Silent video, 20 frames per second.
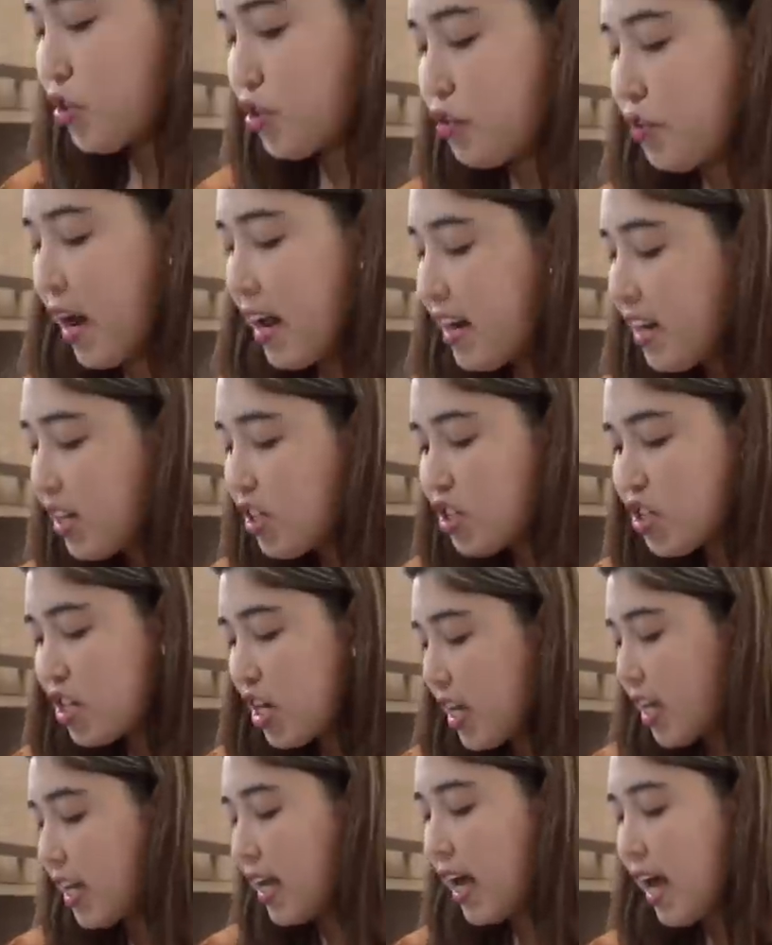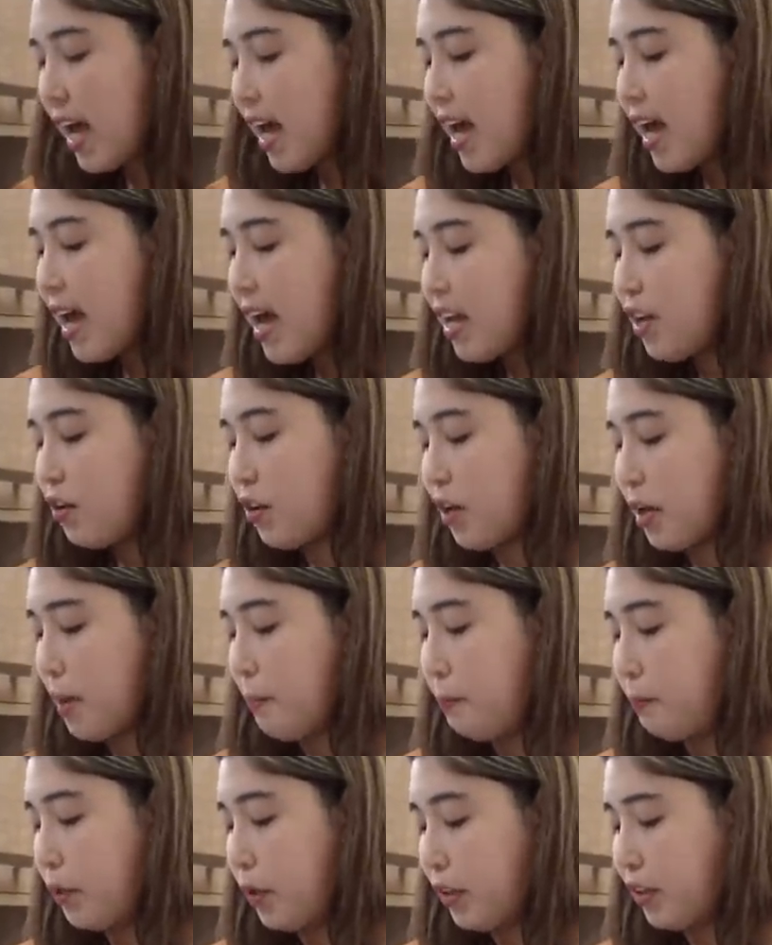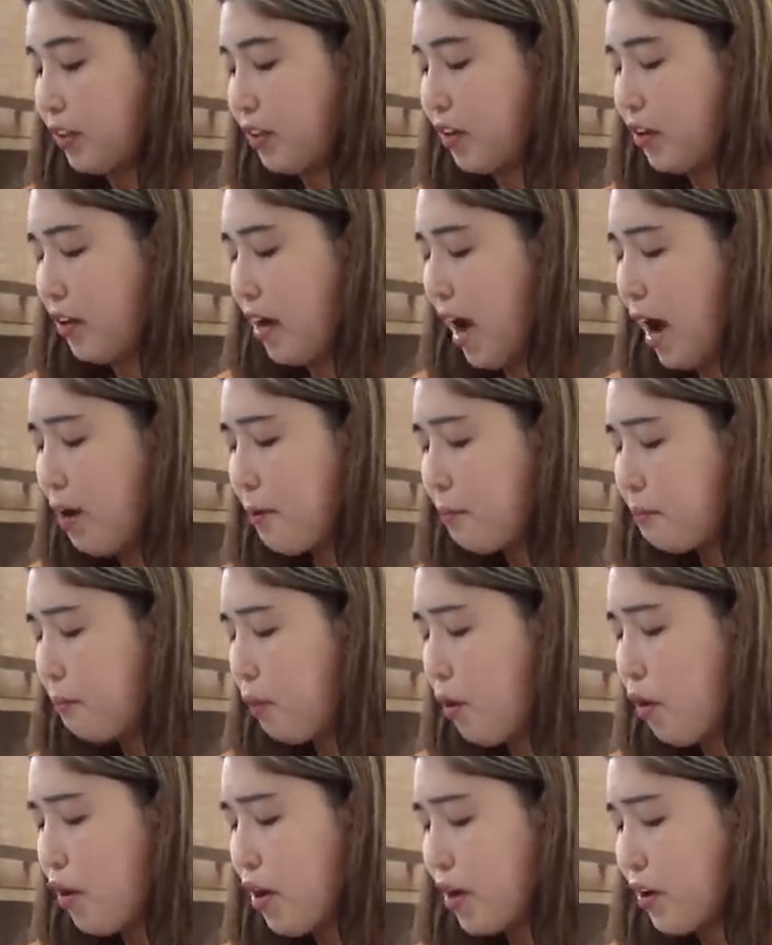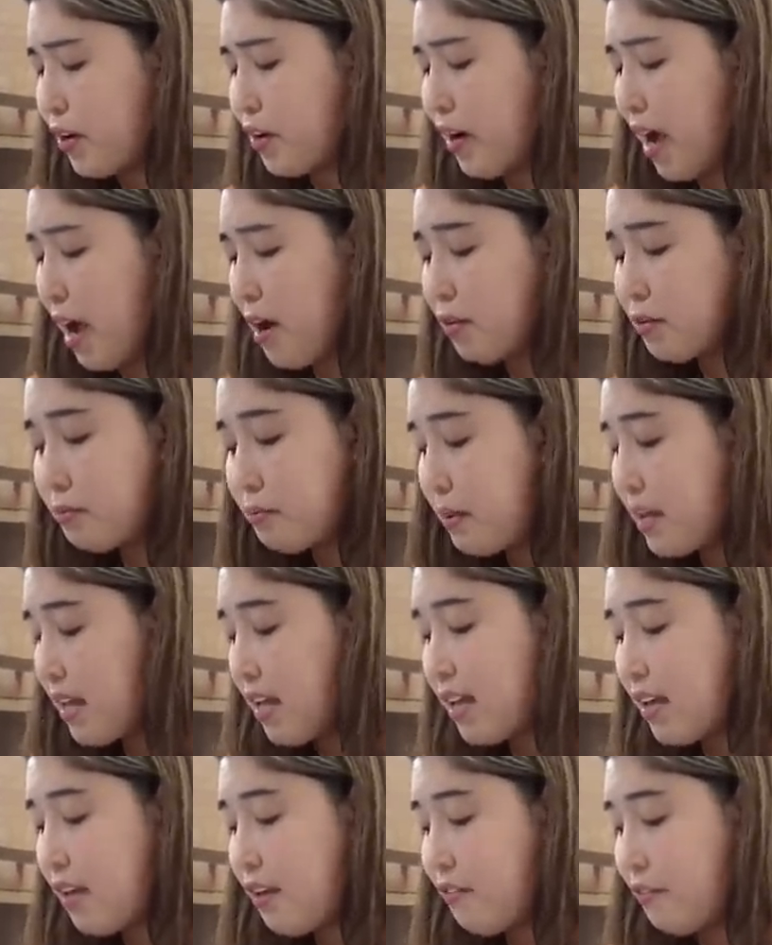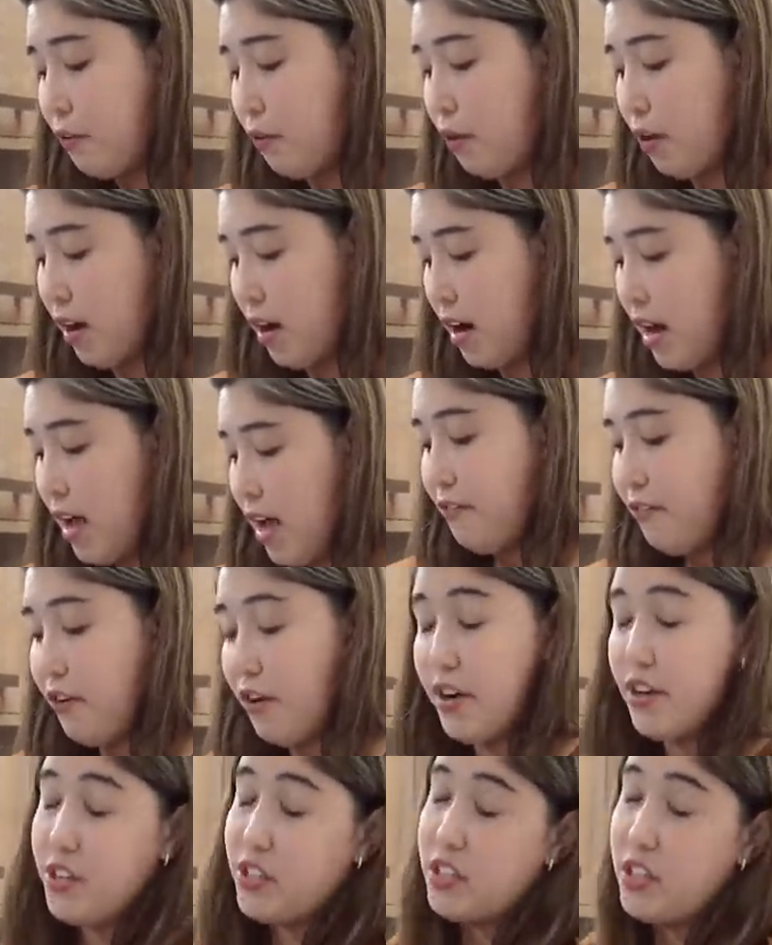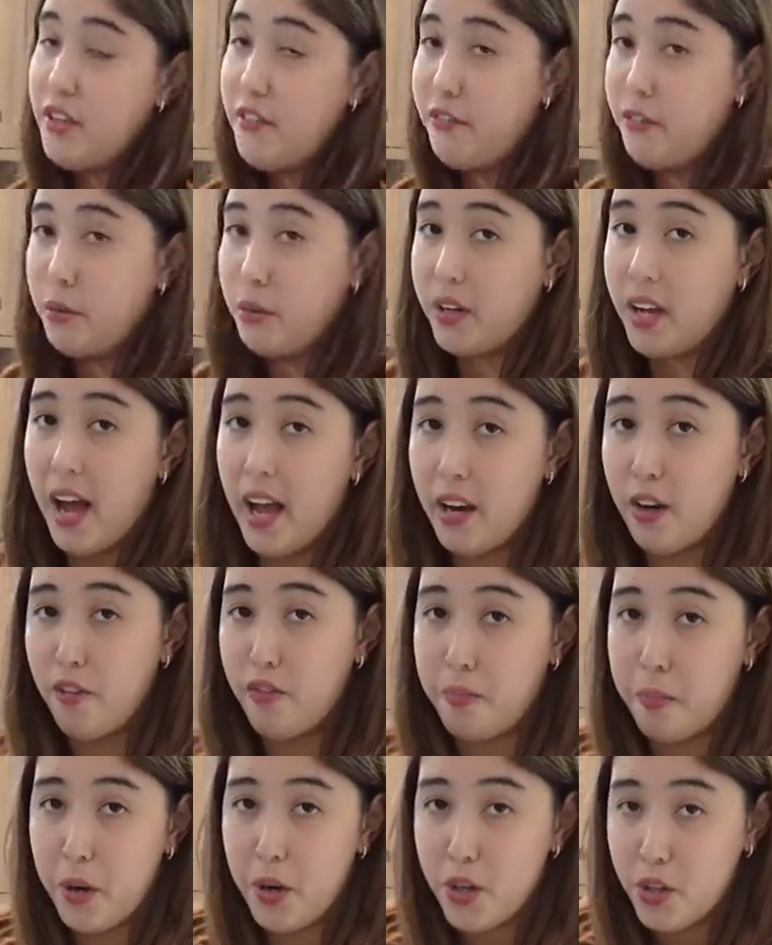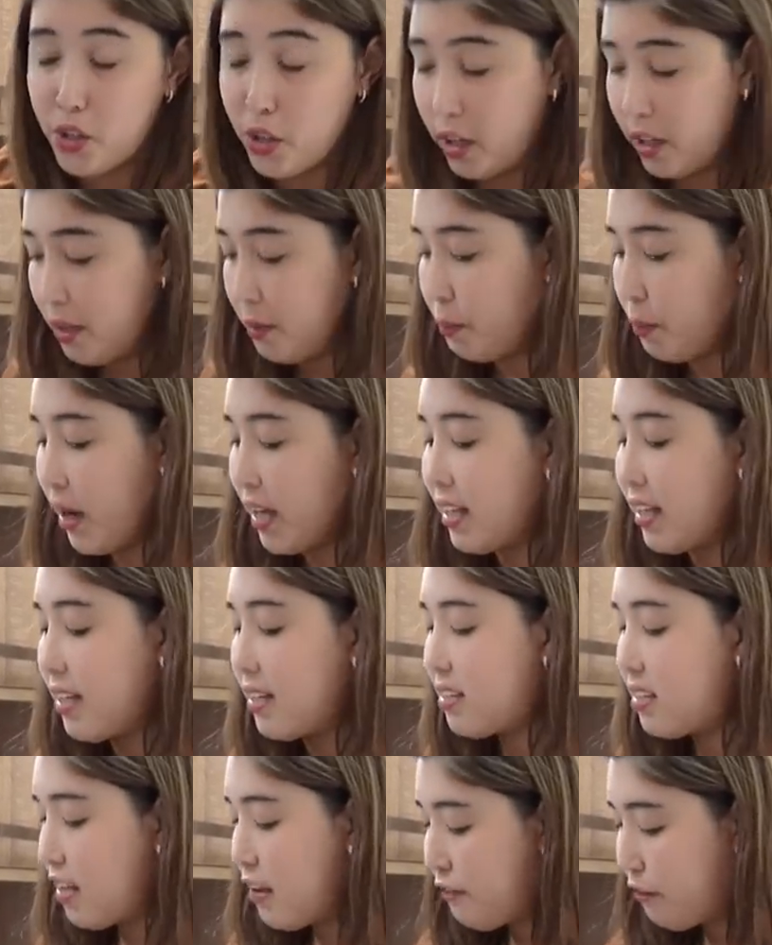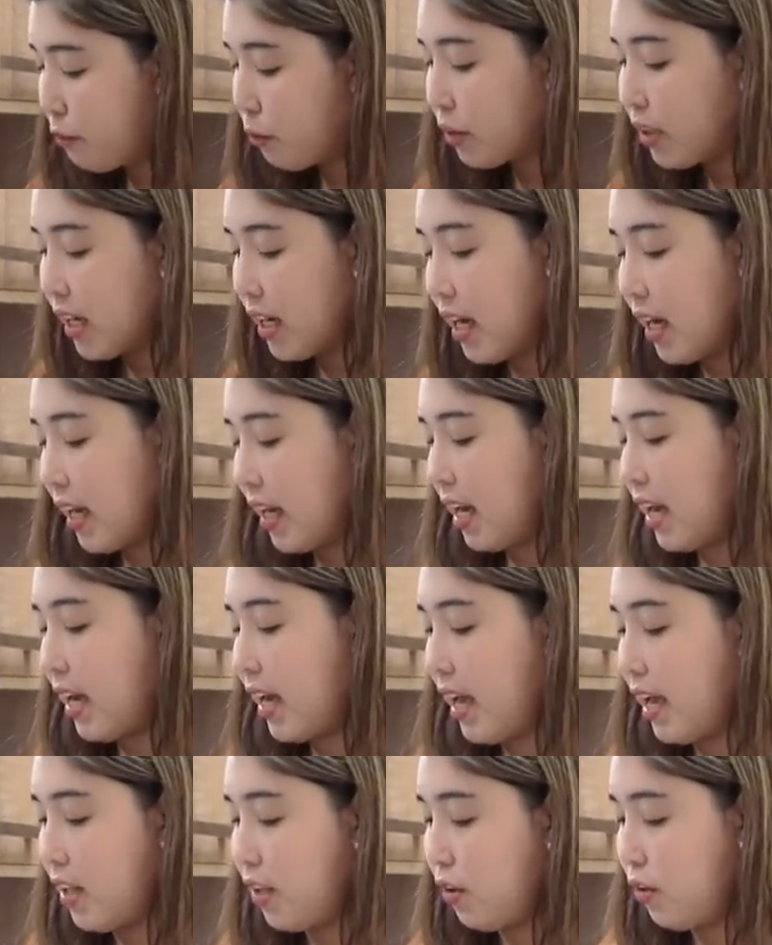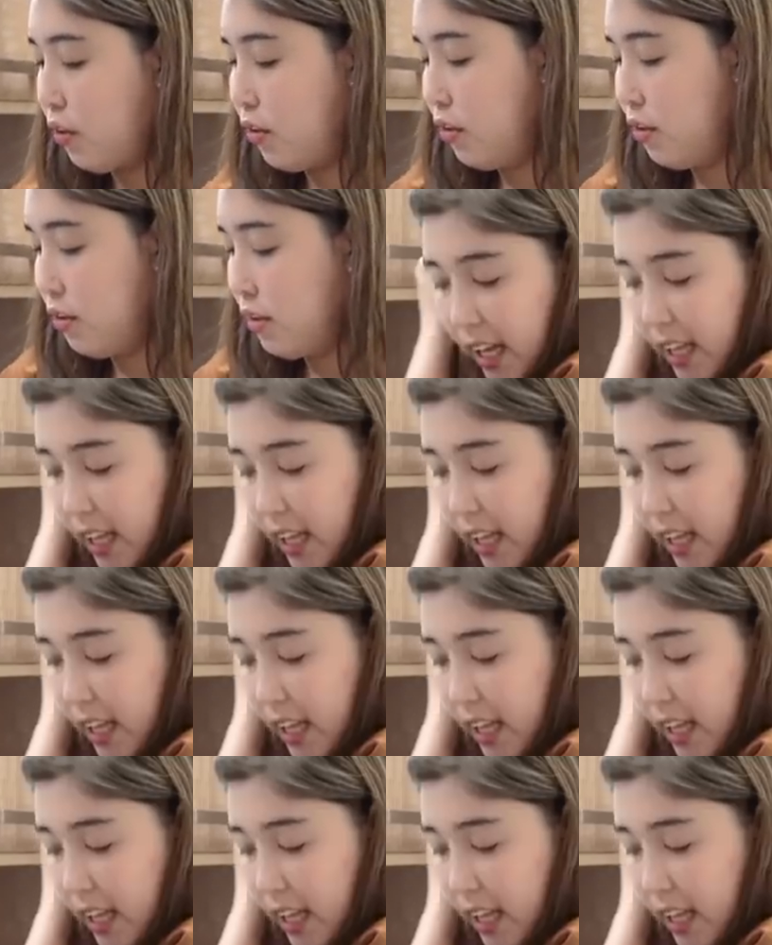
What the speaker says: shredded chicken, you can put ground pork, ground beef, or if you're a seafood kind of person, pwedeng seafood din ang ilagay nyo.